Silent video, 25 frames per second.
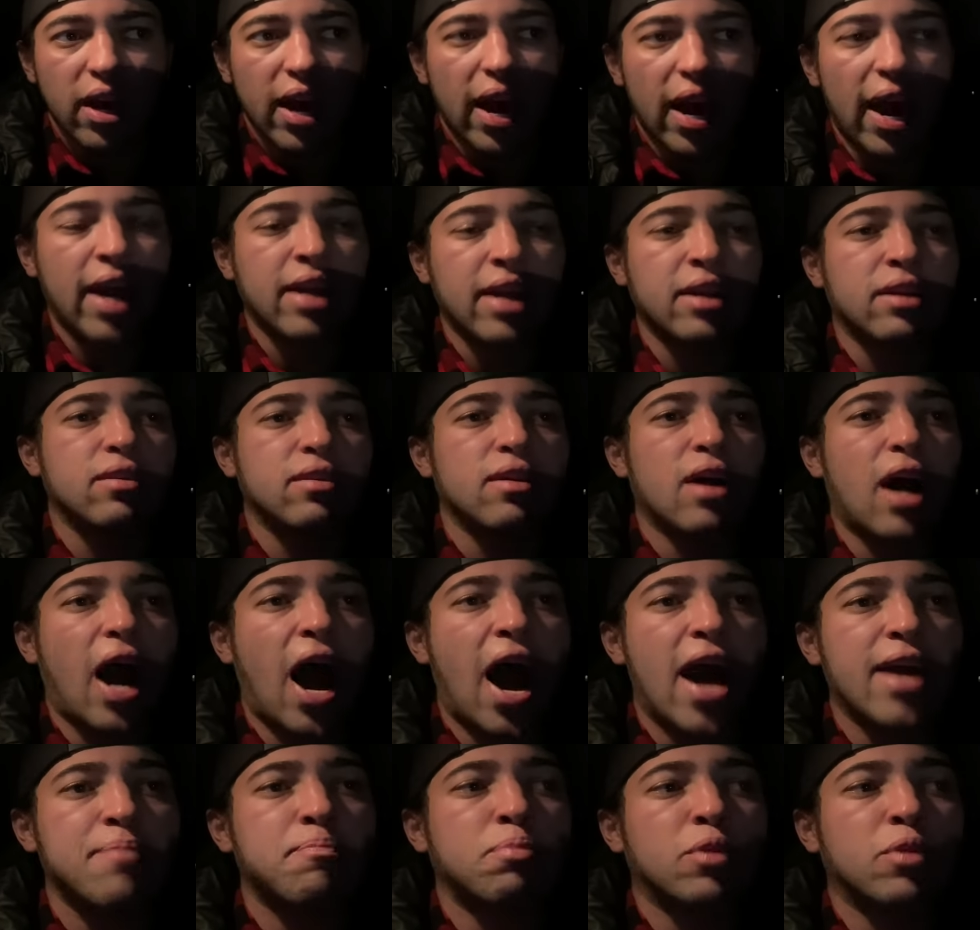And
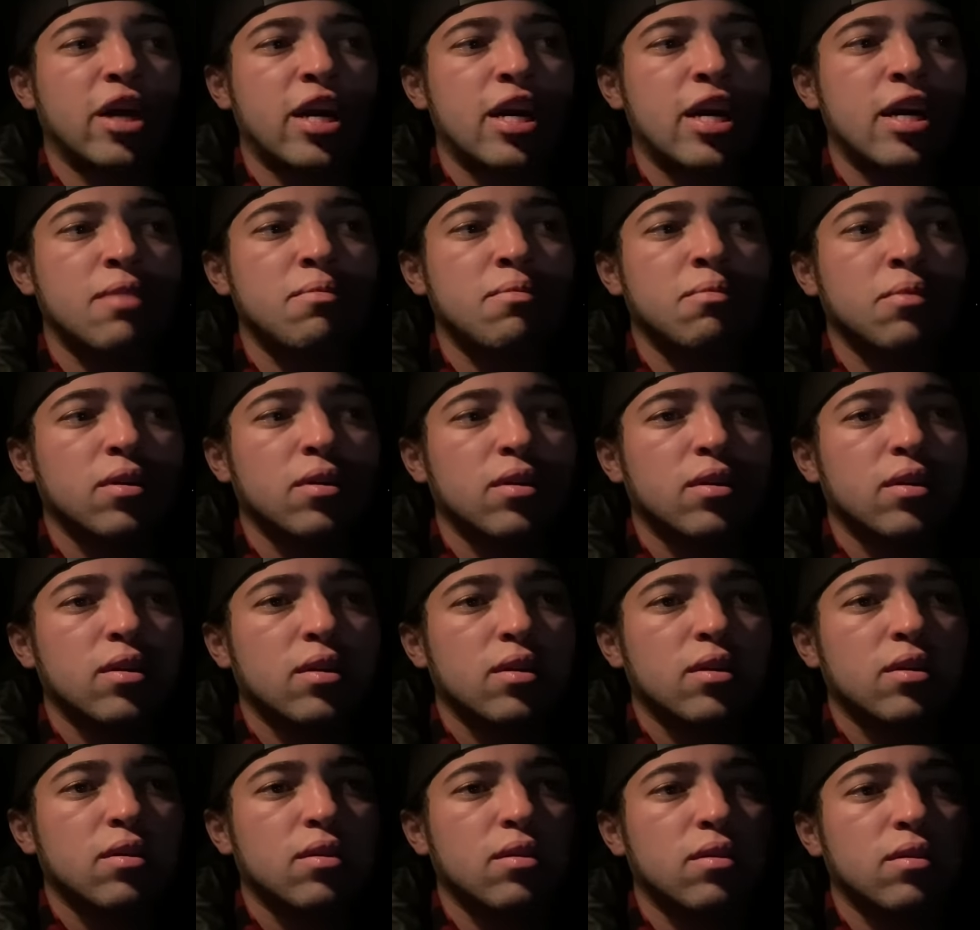I blame
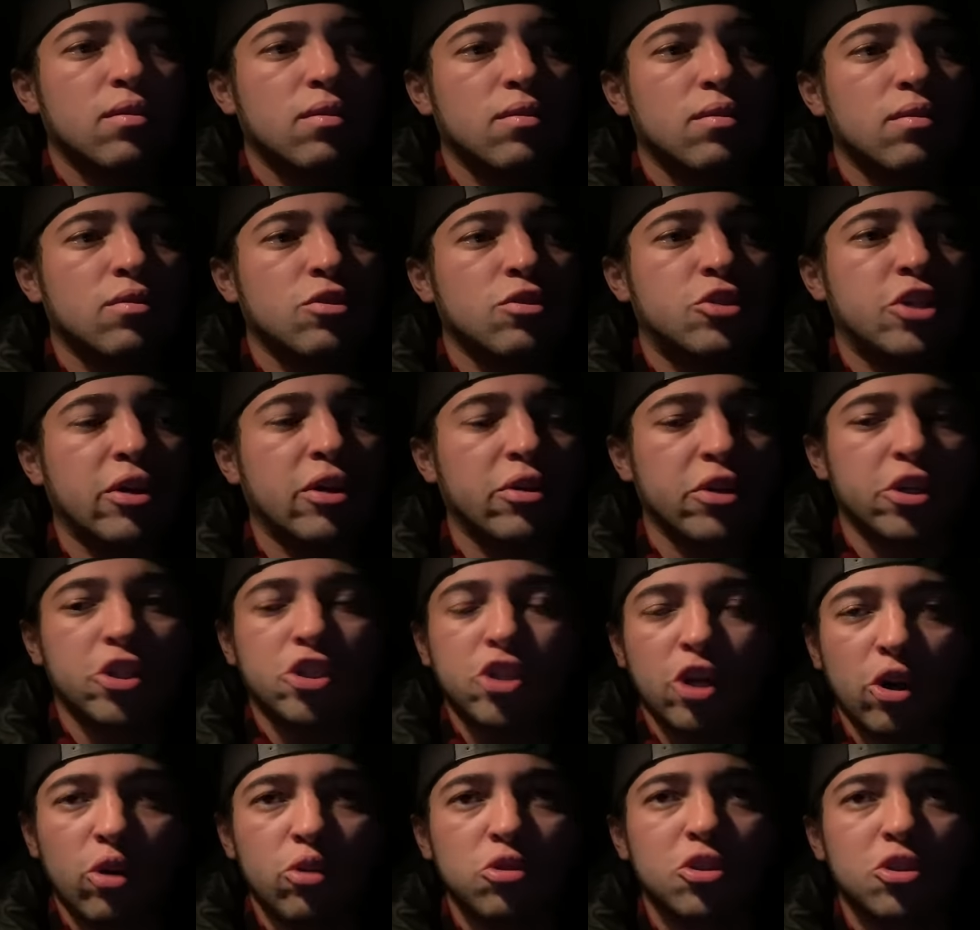Jerry
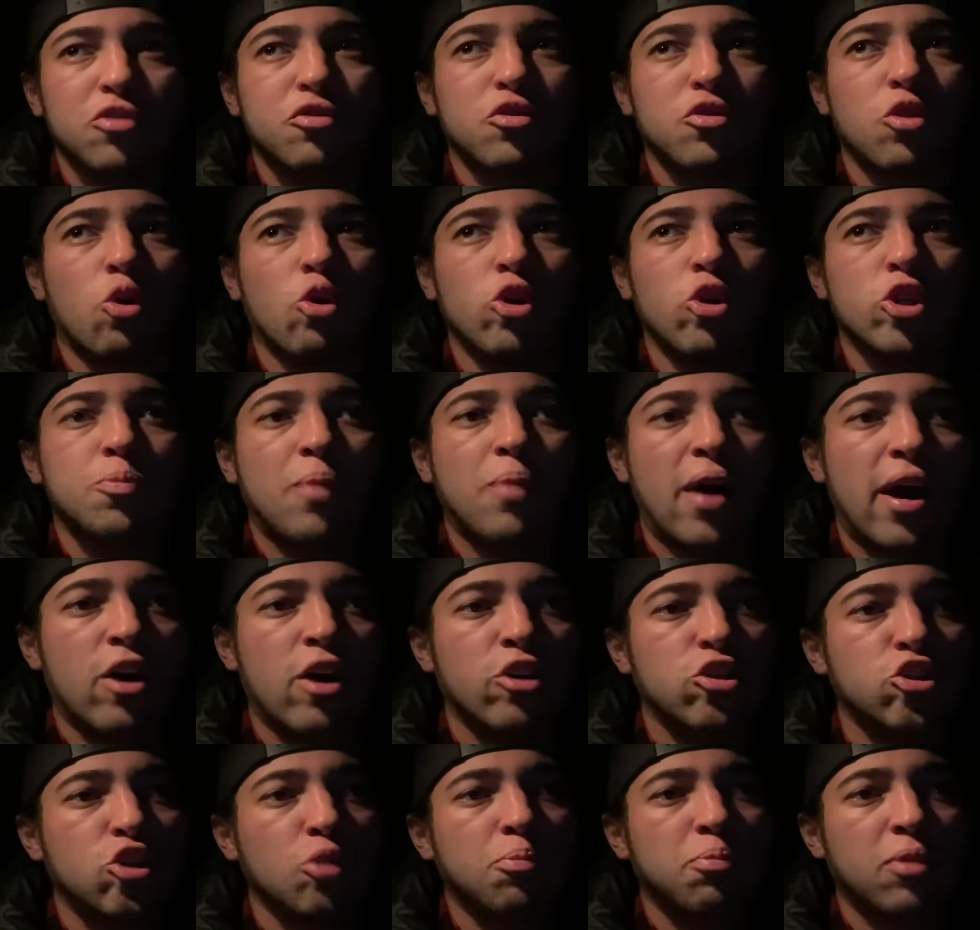Jones, of course, but I
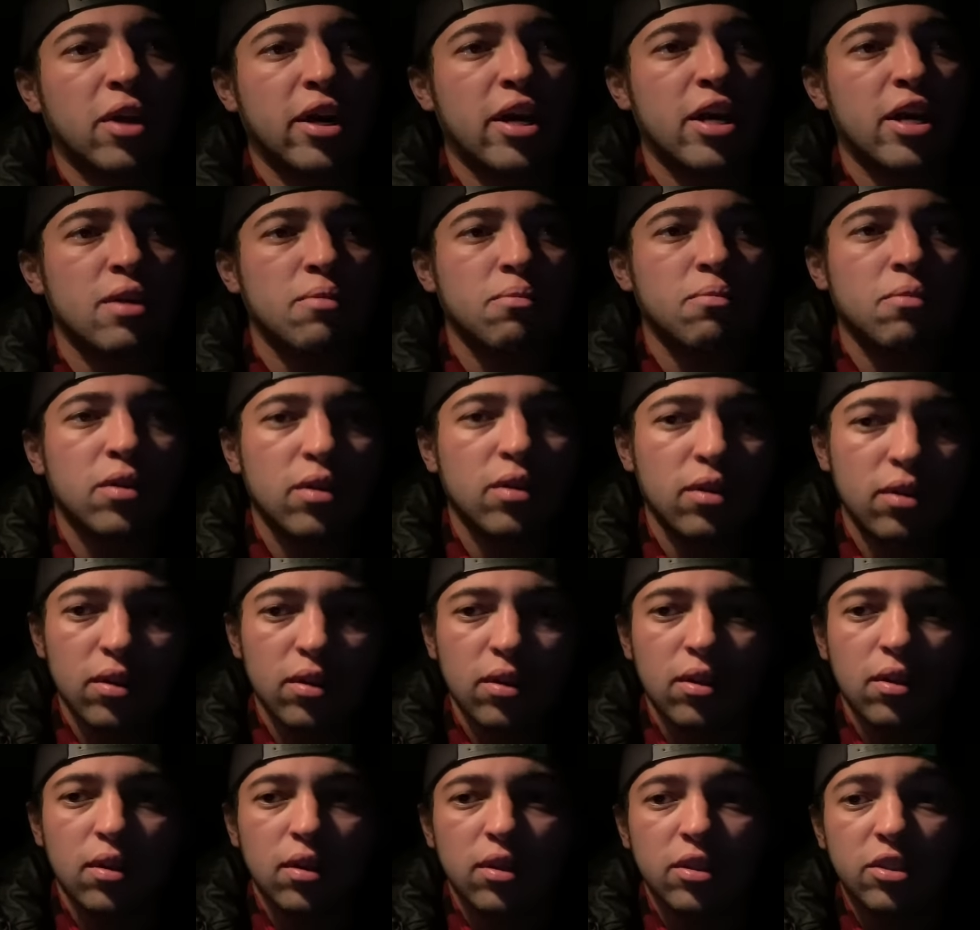also blame
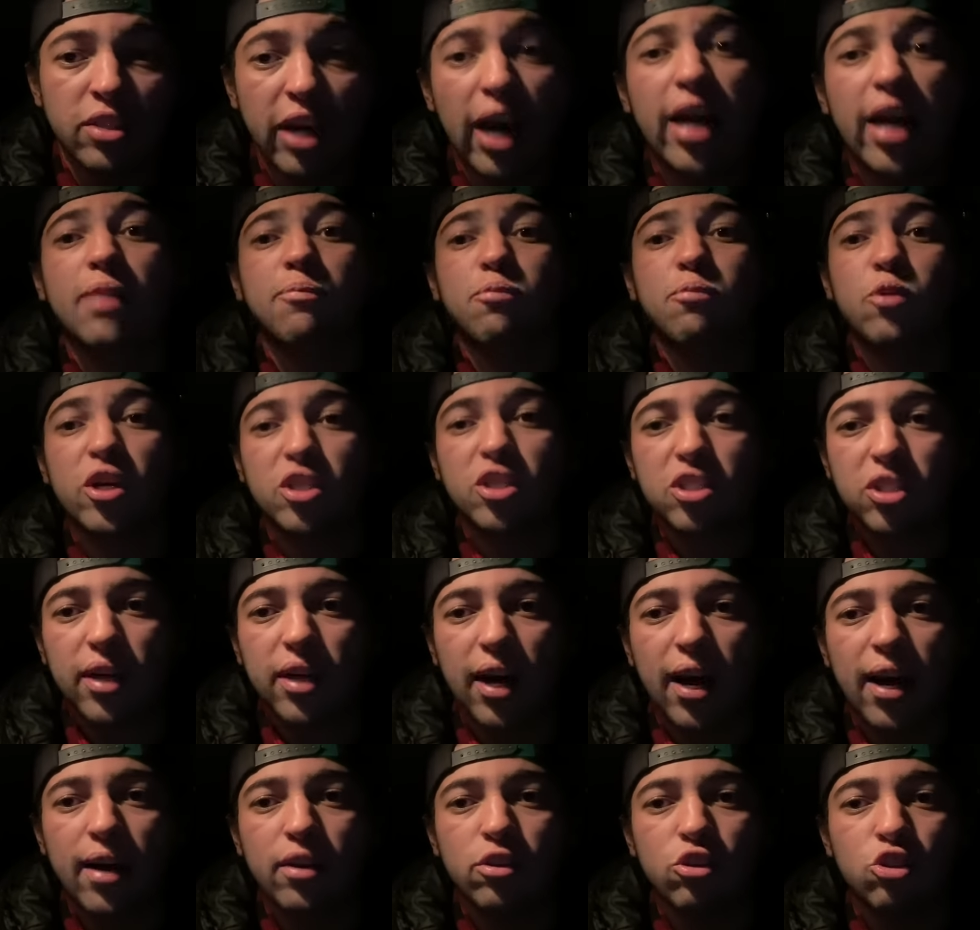Dak
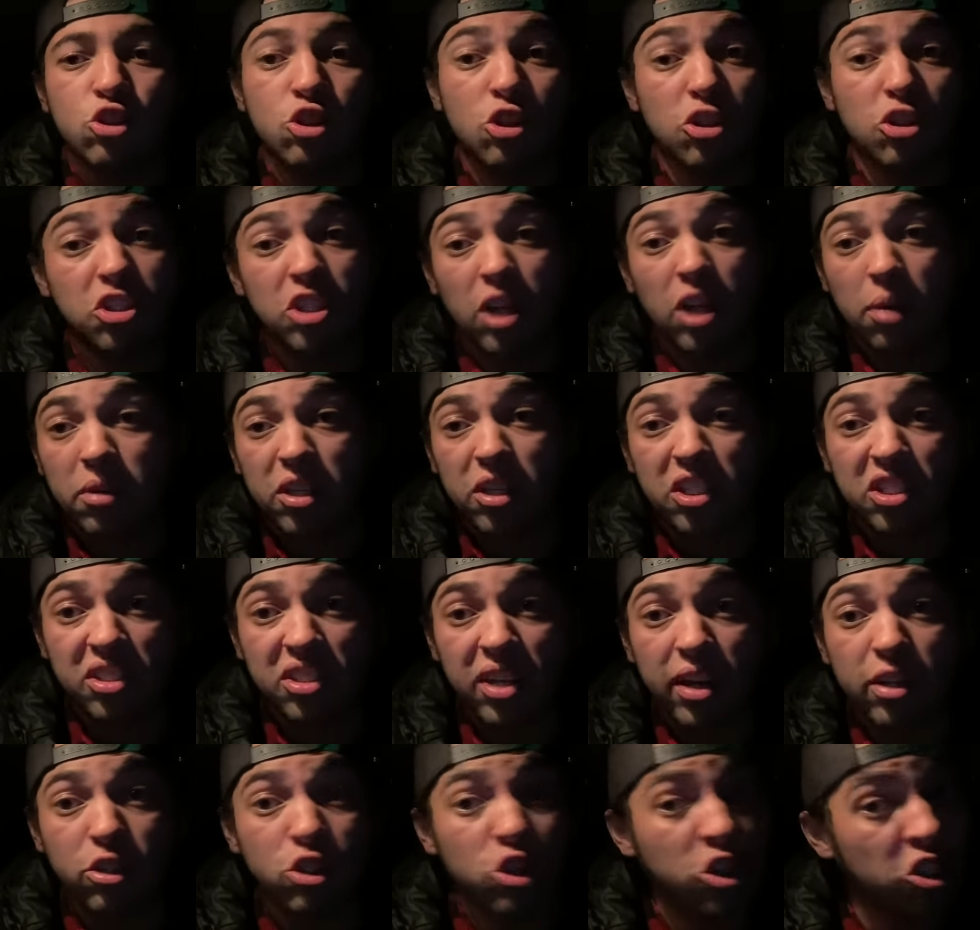Prescott to some
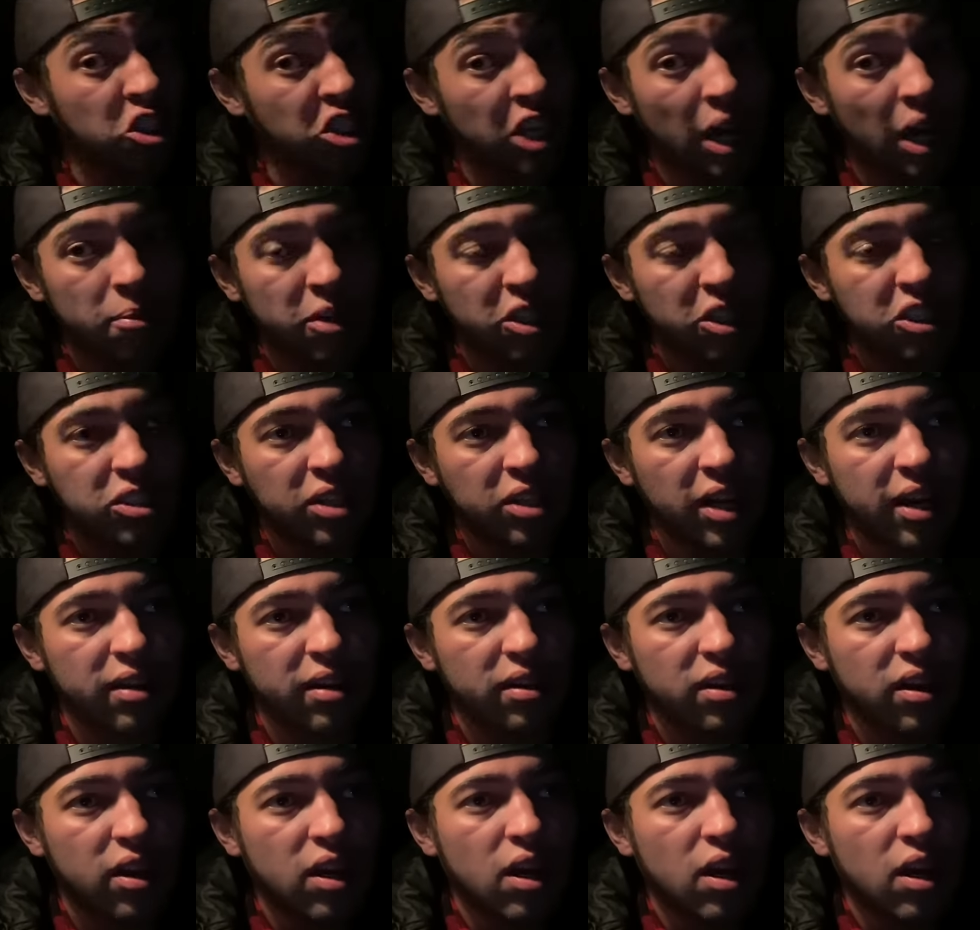extent,